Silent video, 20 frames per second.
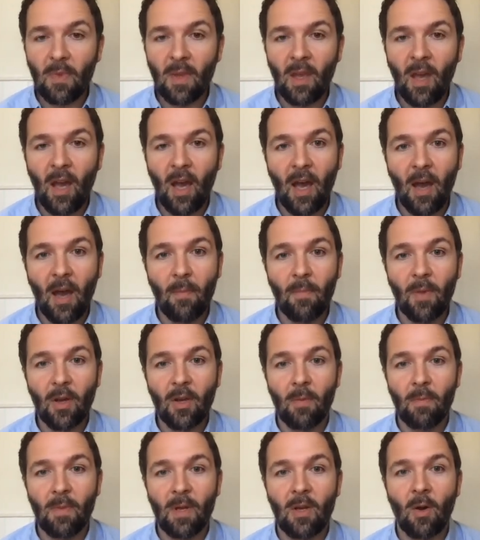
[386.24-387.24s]
a
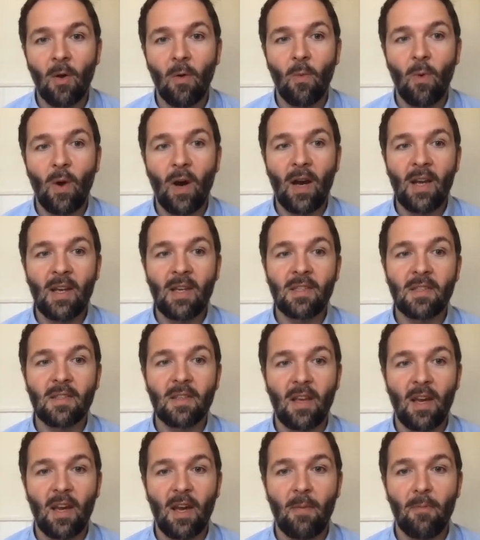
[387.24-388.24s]
company called Wise,
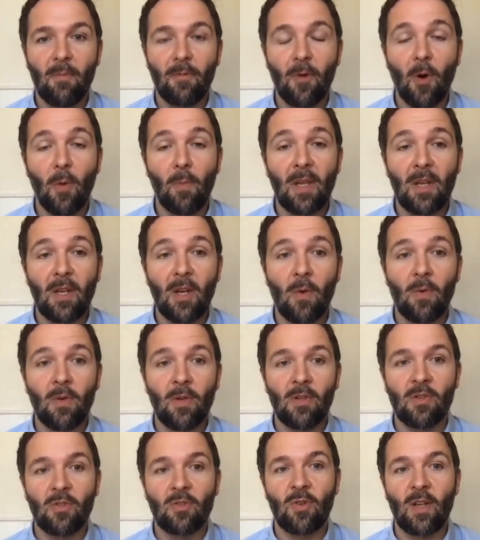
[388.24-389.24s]
formerly known
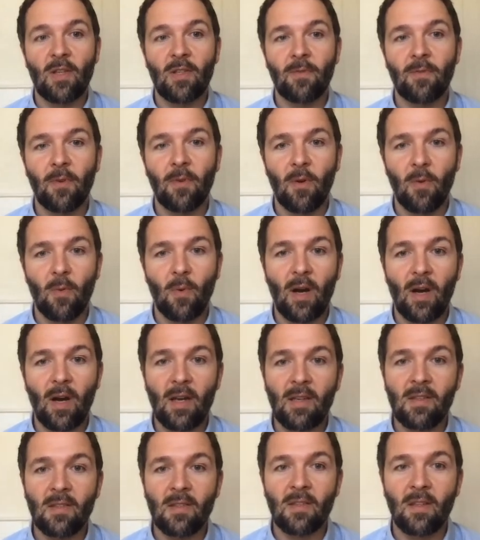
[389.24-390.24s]
as
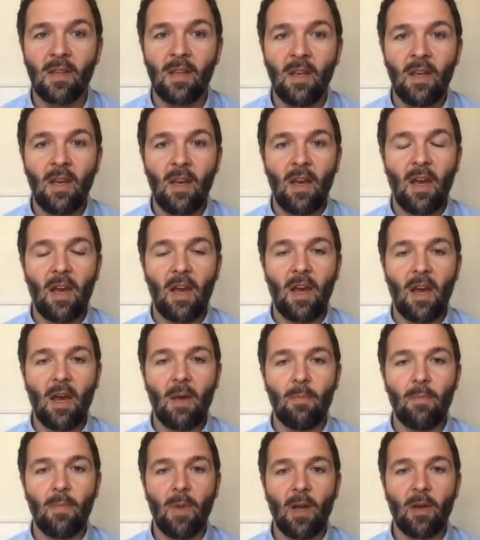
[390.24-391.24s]
TransferWise,
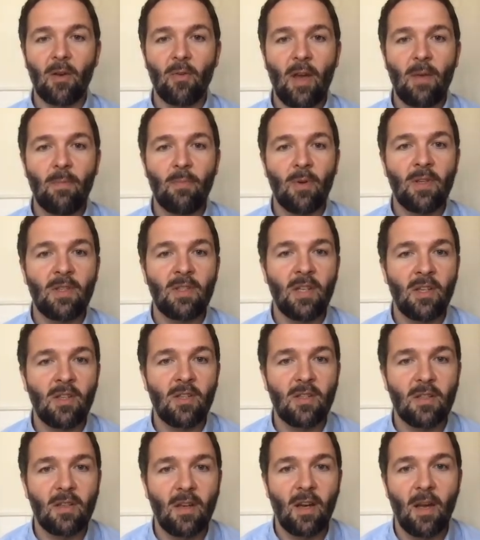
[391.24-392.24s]
a great
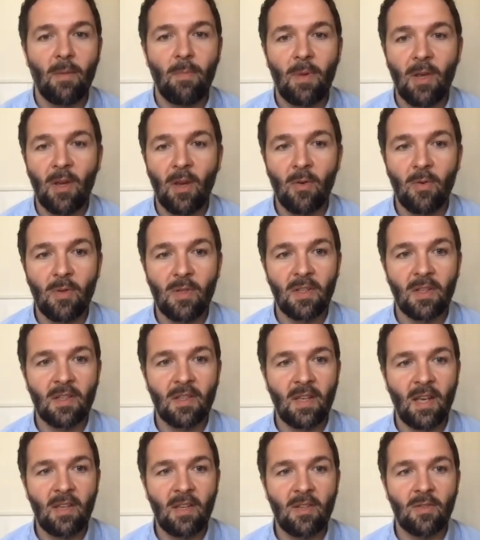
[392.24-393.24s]
British IPO
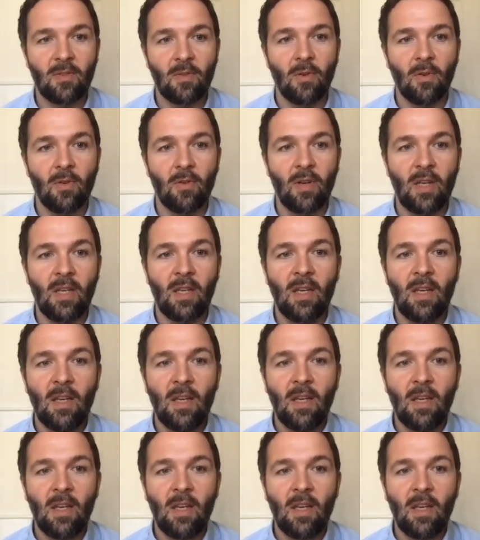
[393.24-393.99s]
success story.